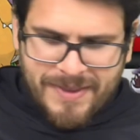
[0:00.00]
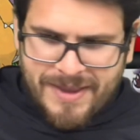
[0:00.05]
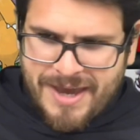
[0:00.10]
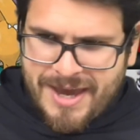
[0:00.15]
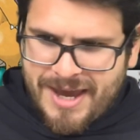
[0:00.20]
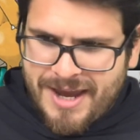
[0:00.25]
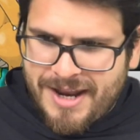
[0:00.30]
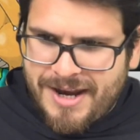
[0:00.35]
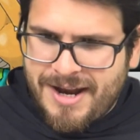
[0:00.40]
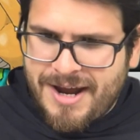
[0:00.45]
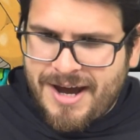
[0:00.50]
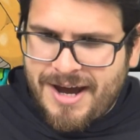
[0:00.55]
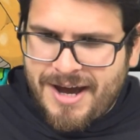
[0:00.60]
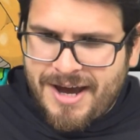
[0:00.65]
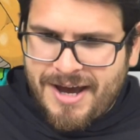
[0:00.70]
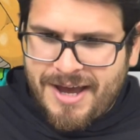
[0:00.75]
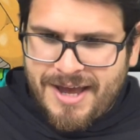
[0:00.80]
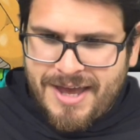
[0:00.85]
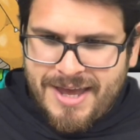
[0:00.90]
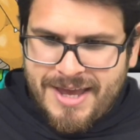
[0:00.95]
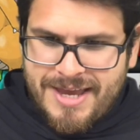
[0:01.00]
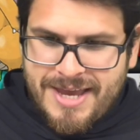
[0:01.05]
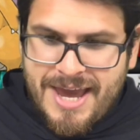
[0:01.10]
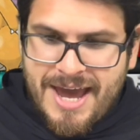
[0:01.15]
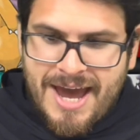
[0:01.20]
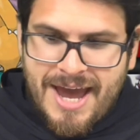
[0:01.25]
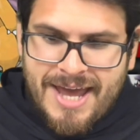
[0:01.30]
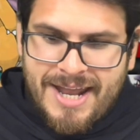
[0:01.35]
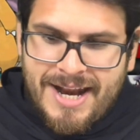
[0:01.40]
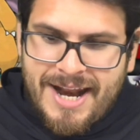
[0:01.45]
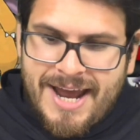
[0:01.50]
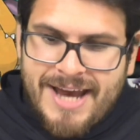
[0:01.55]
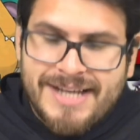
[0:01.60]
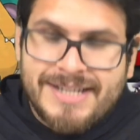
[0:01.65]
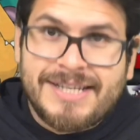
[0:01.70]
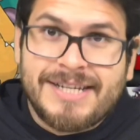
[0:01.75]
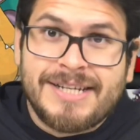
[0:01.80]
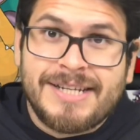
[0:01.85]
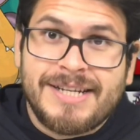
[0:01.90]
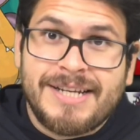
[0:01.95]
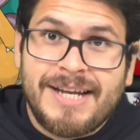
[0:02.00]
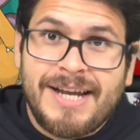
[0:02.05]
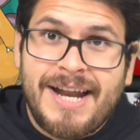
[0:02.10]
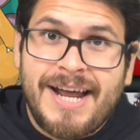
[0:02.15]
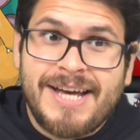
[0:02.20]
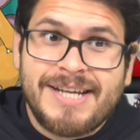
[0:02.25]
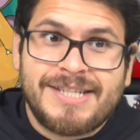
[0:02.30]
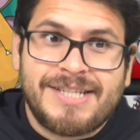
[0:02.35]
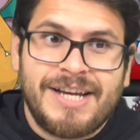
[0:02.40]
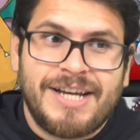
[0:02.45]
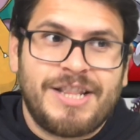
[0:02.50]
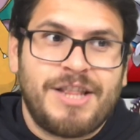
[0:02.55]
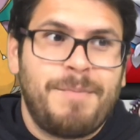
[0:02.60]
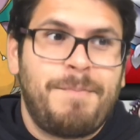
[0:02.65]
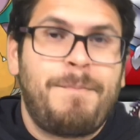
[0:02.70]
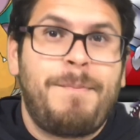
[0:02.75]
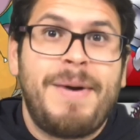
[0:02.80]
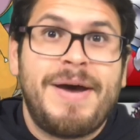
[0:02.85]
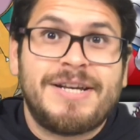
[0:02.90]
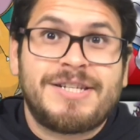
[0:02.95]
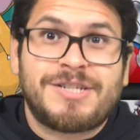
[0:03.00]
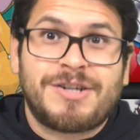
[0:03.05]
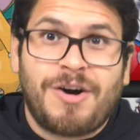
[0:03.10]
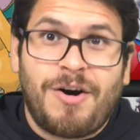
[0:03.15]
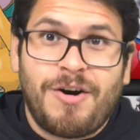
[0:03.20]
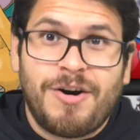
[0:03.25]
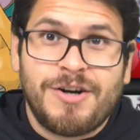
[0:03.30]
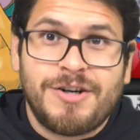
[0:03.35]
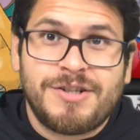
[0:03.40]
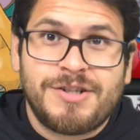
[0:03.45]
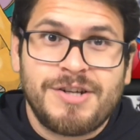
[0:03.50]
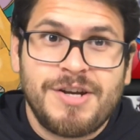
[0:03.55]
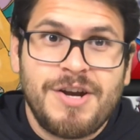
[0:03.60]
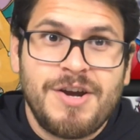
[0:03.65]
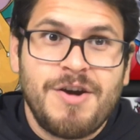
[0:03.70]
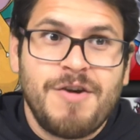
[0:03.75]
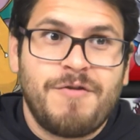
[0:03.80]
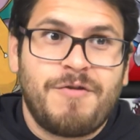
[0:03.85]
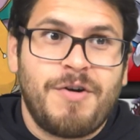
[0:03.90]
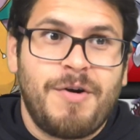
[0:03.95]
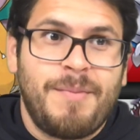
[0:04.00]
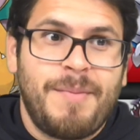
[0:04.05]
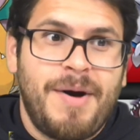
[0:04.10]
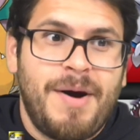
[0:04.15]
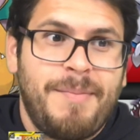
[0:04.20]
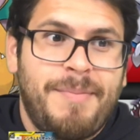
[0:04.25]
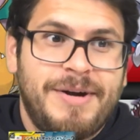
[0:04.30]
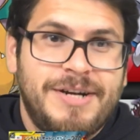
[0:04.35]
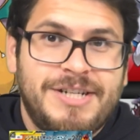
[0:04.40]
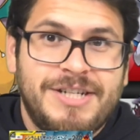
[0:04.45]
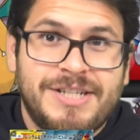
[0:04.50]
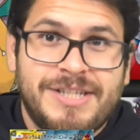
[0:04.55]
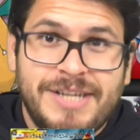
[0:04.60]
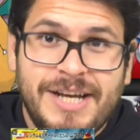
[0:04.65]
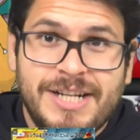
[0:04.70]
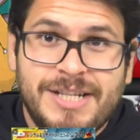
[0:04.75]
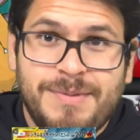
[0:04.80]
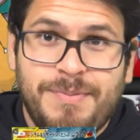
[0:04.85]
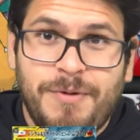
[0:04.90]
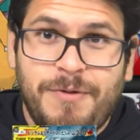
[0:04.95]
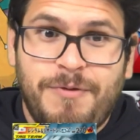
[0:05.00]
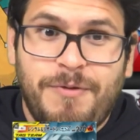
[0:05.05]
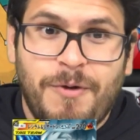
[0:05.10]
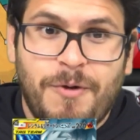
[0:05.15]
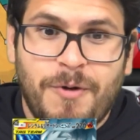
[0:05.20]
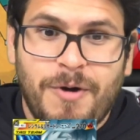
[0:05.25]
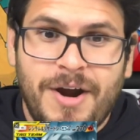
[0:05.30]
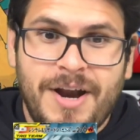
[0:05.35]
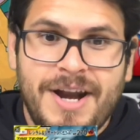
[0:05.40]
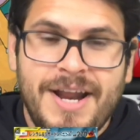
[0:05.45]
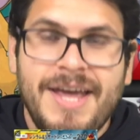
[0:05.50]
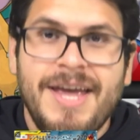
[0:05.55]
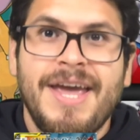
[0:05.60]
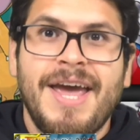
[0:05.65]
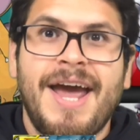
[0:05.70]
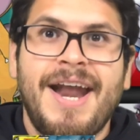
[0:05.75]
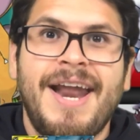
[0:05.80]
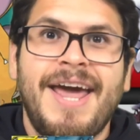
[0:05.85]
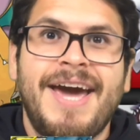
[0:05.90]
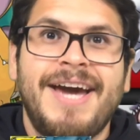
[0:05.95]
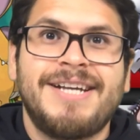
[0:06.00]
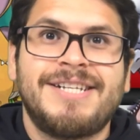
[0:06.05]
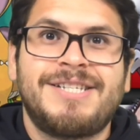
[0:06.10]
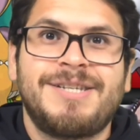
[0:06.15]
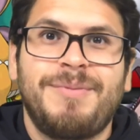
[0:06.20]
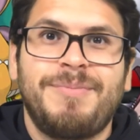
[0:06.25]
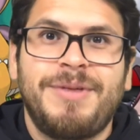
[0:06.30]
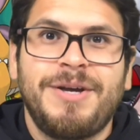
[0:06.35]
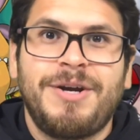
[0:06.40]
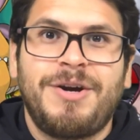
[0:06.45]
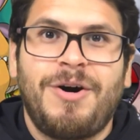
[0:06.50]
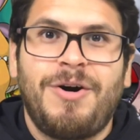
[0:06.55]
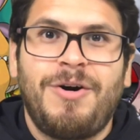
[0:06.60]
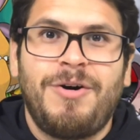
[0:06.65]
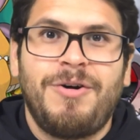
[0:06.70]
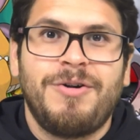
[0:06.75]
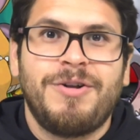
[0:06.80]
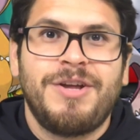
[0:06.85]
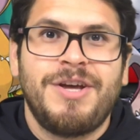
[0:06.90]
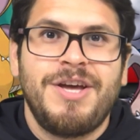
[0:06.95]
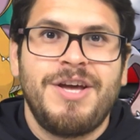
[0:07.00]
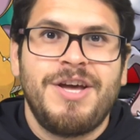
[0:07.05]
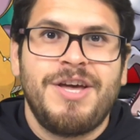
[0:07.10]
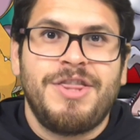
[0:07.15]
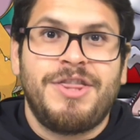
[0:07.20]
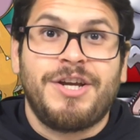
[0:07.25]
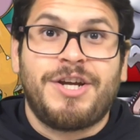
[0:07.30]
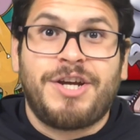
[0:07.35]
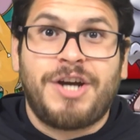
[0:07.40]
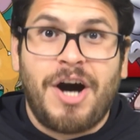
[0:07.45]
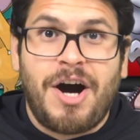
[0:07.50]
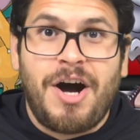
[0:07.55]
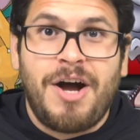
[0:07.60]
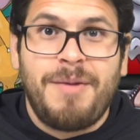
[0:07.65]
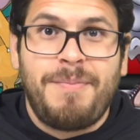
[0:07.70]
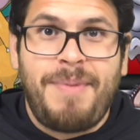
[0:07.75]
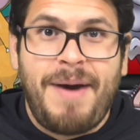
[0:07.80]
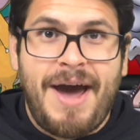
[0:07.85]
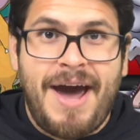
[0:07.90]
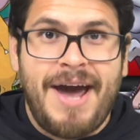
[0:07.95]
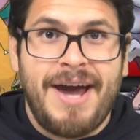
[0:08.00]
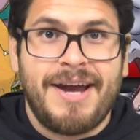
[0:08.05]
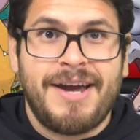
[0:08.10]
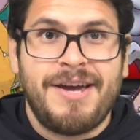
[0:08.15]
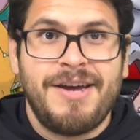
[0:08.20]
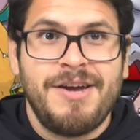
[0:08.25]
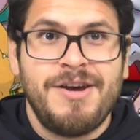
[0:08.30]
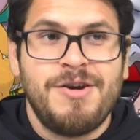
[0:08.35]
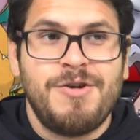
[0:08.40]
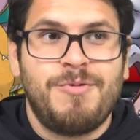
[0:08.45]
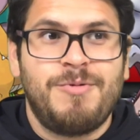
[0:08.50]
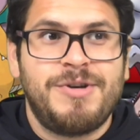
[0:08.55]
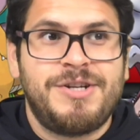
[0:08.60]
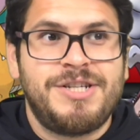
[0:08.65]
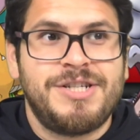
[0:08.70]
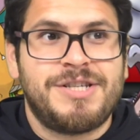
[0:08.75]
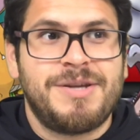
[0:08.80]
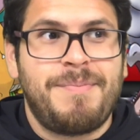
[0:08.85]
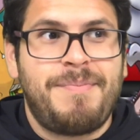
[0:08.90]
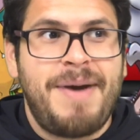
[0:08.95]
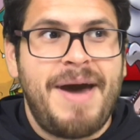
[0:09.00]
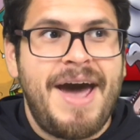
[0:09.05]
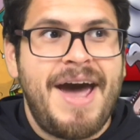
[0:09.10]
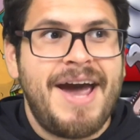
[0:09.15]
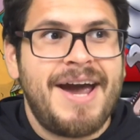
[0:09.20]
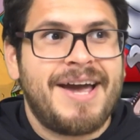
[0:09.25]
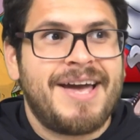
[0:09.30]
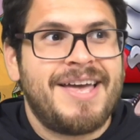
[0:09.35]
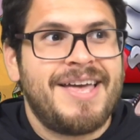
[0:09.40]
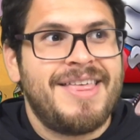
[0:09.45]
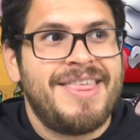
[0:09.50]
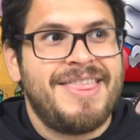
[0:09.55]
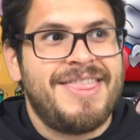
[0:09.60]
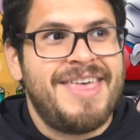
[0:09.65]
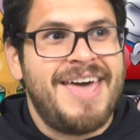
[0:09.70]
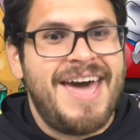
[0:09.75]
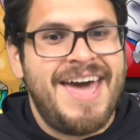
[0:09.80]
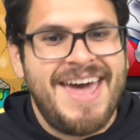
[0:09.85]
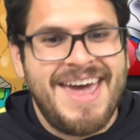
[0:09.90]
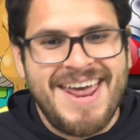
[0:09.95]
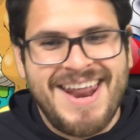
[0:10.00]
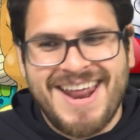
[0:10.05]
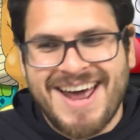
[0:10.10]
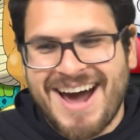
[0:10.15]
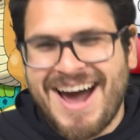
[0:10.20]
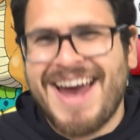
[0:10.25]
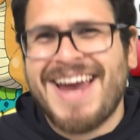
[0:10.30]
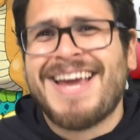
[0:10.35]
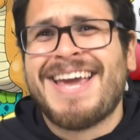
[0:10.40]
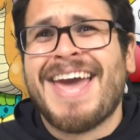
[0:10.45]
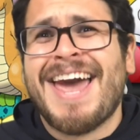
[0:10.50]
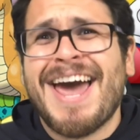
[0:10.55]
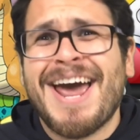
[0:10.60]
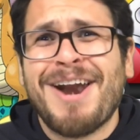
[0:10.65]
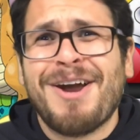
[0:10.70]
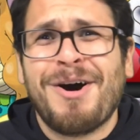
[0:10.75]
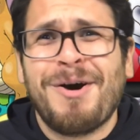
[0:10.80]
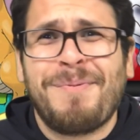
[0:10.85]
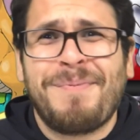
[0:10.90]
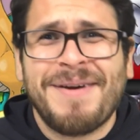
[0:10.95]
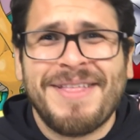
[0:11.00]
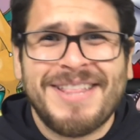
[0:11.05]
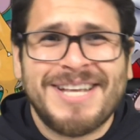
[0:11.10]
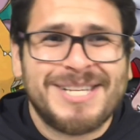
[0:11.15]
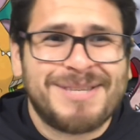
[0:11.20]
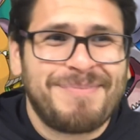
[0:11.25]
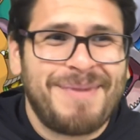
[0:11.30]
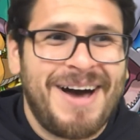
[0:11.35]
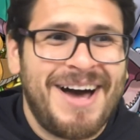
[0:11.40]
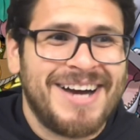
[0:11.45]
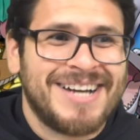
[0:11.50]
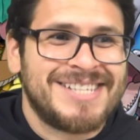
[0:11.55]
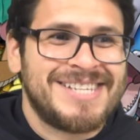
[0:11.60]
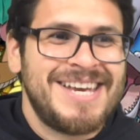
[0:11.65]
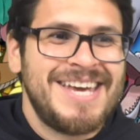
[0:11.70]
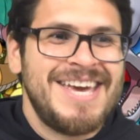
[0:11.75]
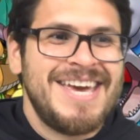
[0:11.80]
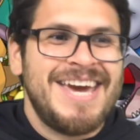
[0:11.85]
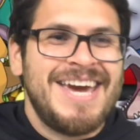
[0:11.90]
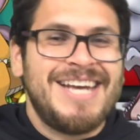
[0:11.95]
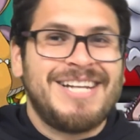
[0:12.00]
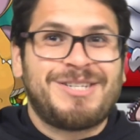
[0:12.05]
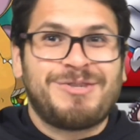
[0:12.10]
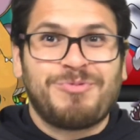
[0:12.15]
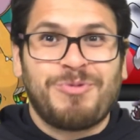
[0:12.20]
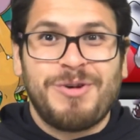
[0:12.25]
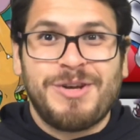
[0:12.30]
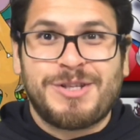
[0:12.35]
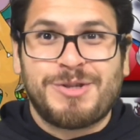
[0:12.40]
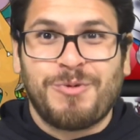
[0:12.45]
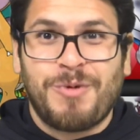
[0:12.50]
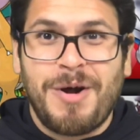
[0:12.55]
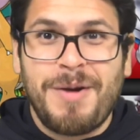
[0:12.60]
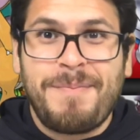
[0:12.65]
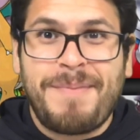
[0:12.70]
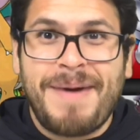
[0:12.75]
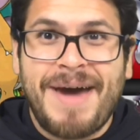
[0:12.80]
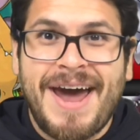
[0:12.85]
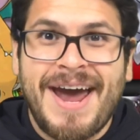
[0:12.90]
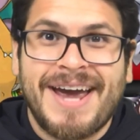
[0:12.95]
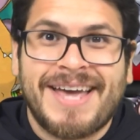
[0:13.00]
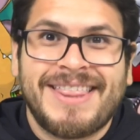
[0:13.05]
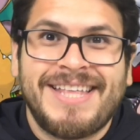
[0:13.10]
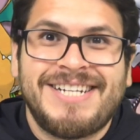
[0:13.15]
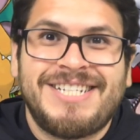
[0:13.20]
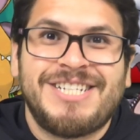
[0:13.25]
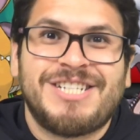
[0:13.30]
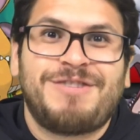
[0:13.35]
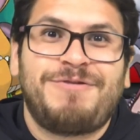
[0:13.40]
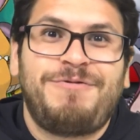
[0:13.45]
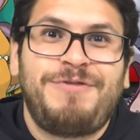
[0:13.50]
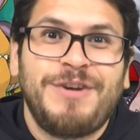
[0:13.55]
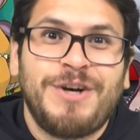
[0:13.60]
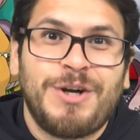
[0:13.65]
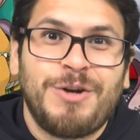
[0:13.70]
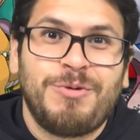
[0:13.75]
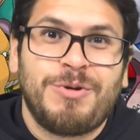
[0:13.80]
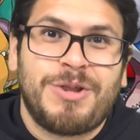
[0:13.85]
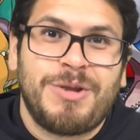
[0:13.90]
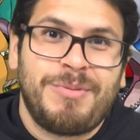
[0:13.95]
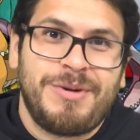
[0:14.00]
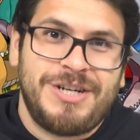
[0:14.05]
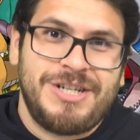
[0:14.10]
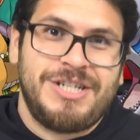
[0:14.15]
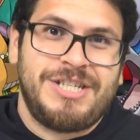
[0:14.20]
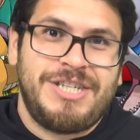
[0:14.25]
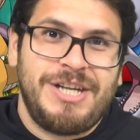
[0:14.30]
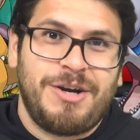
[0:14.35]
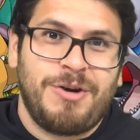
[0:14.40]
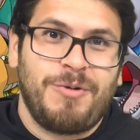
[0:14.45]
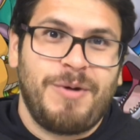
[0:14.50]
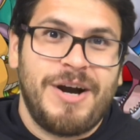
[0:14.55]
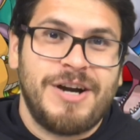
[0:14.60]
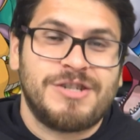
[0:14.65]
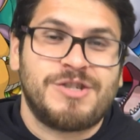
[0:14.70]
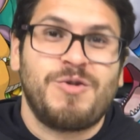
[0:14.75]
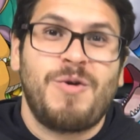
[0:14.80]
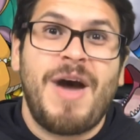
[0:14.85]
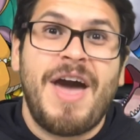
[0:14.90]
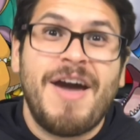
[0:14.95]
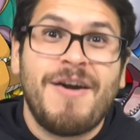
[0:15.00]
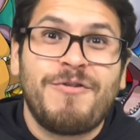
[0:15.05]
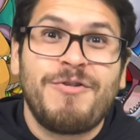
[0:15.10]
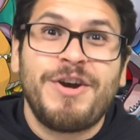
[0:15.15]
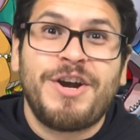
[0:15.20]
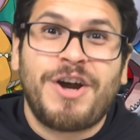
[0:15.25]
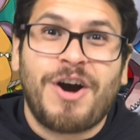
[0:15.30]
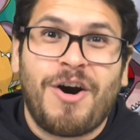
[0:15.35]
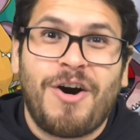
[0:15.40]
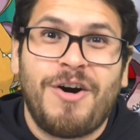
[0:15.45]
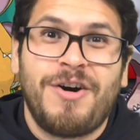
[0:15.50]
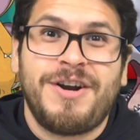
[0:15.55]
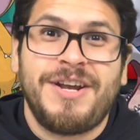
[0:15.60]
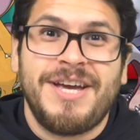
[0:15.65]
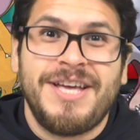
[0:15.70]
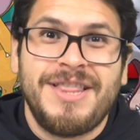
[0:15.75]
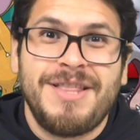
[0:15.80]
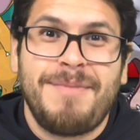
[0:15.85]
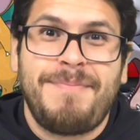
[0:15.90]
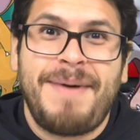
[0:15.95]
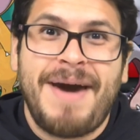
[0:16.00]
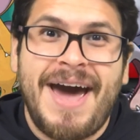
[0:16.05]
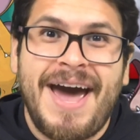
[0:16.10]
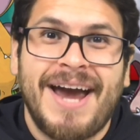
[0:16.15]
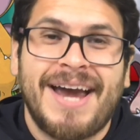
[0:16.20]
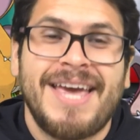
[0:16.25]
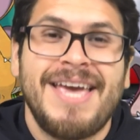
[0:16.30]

And it has like the best cards from a bunch of sets before it, and it has something called the GodPack, which is a pack that I can't open this box. It's one pack that's just filled with a bunch of secret rares. So every card in the pack